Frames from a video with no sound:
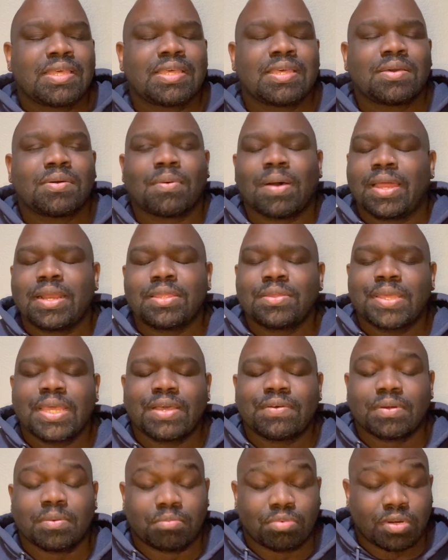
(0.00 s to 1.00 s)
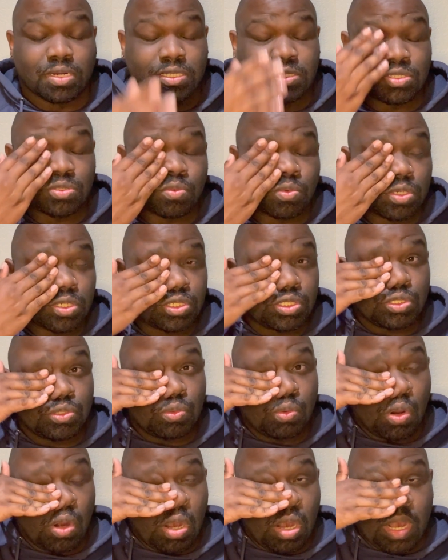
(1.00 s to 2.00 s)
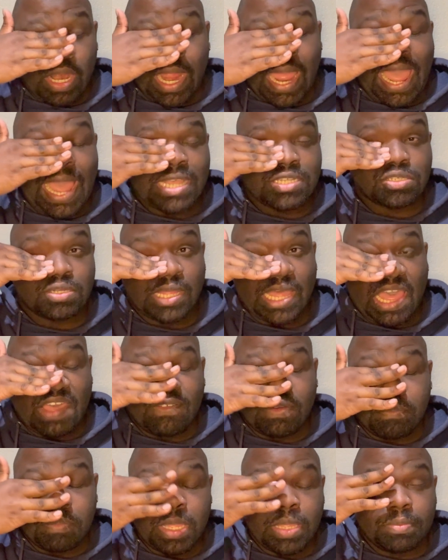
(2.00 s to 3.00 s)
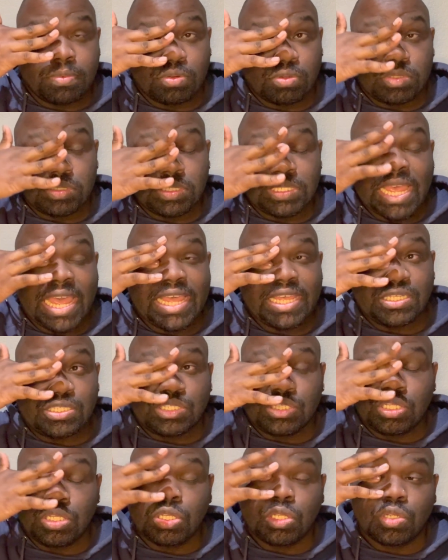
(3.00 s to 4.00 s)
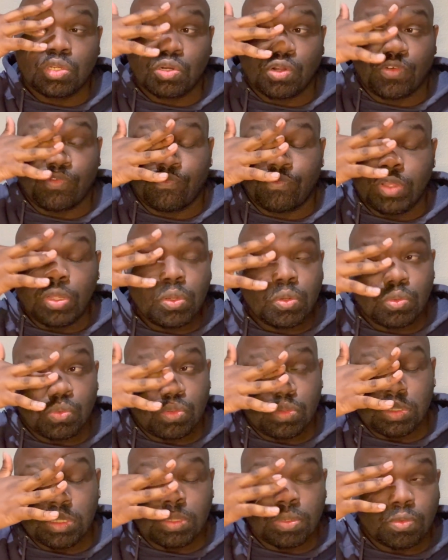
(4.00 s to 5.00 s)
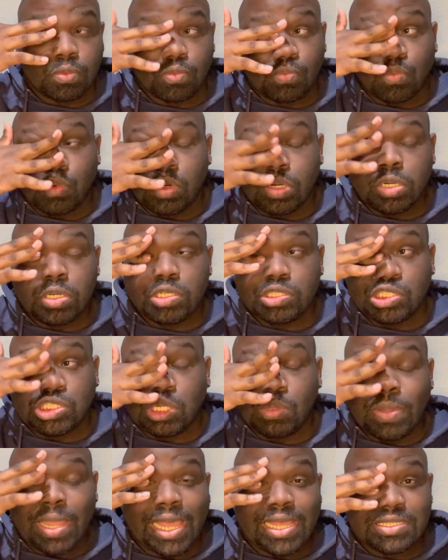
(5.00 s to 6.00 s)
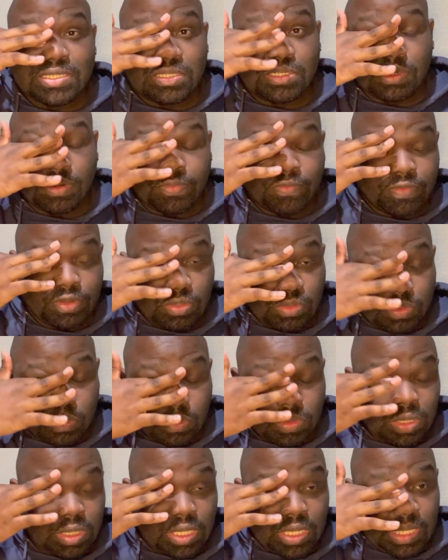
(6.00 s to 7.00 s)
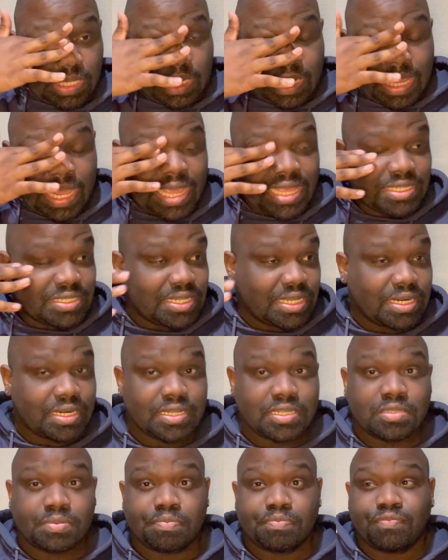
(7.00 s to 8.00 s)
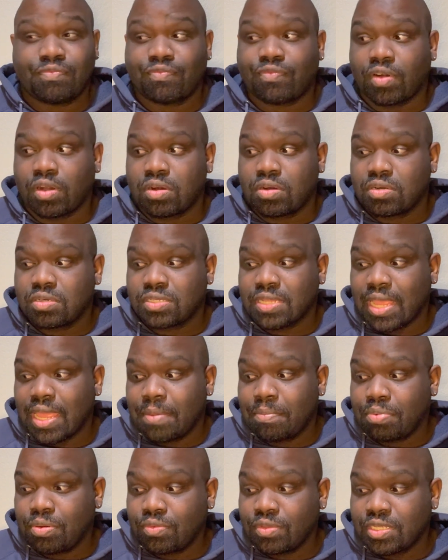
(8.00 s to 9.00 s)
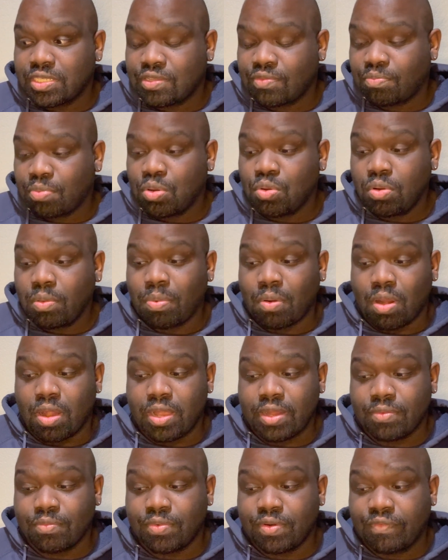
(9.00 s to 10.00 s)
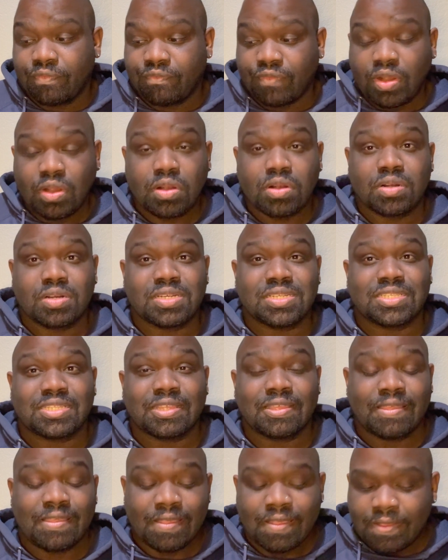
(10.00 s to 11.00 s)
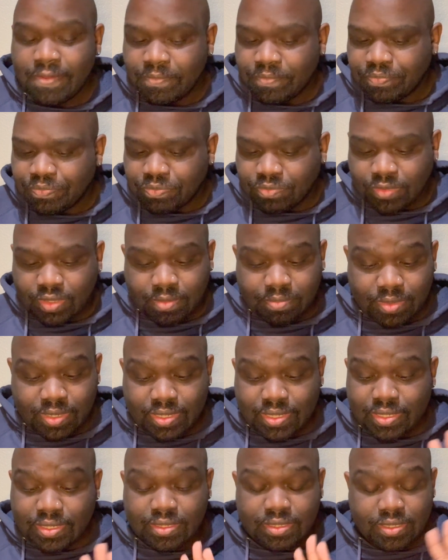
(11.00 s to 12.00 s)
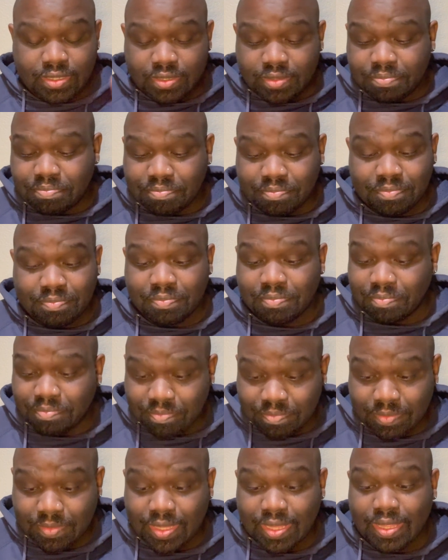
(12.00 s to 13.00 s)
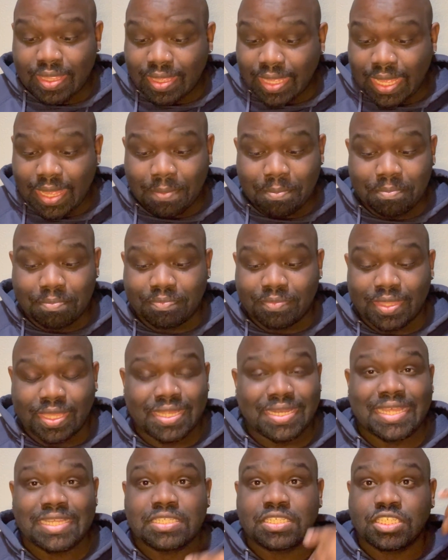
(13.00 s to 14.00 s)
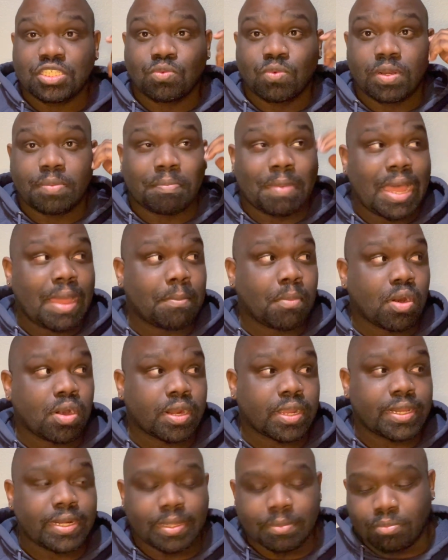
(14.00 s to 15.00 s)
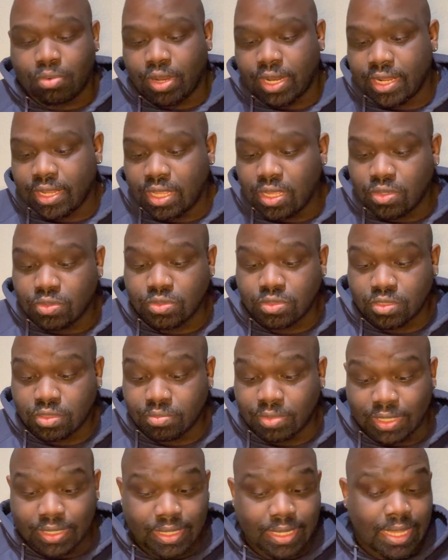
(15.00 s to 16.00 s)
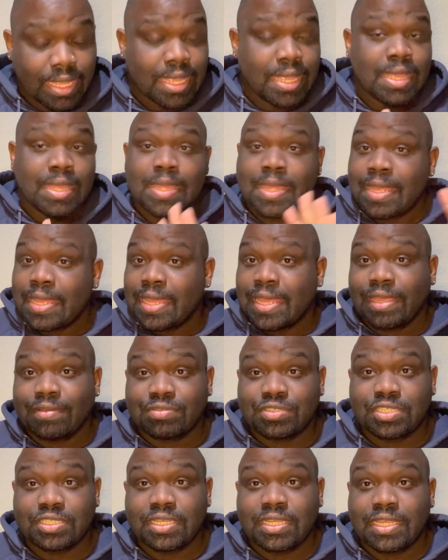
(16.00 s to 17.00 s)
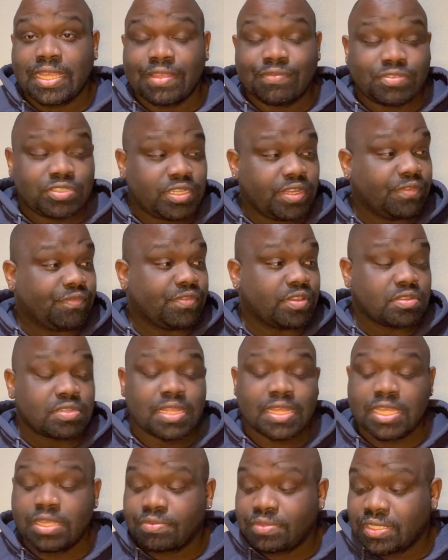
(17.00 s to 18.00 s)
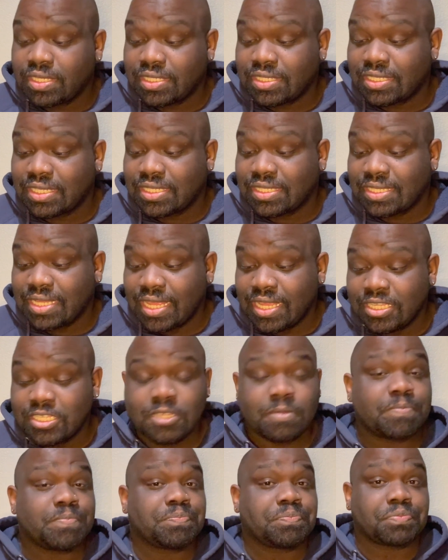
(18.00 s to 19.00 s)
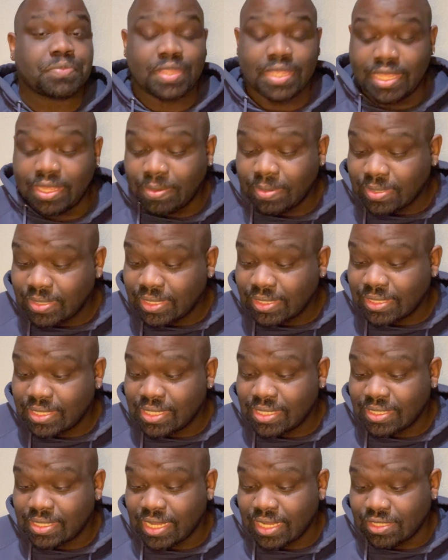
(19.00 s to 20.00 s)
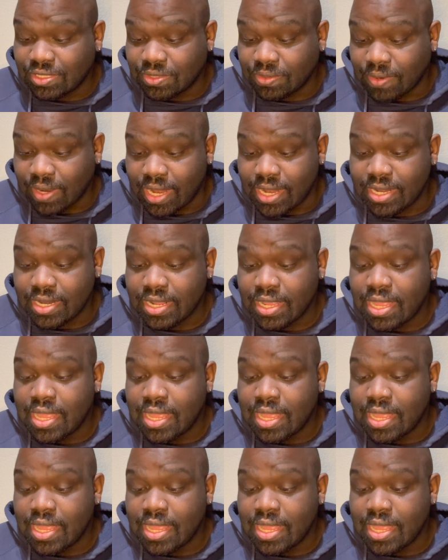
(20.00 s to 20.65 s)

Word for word: Why didn't you have a brunch where you are actually having people taste your food, where you're showcasing your food instead of this furs and this pool party with furs? But because that's just what my marketing brain goes to. But if she if she feels like it was a success, it was a success, right?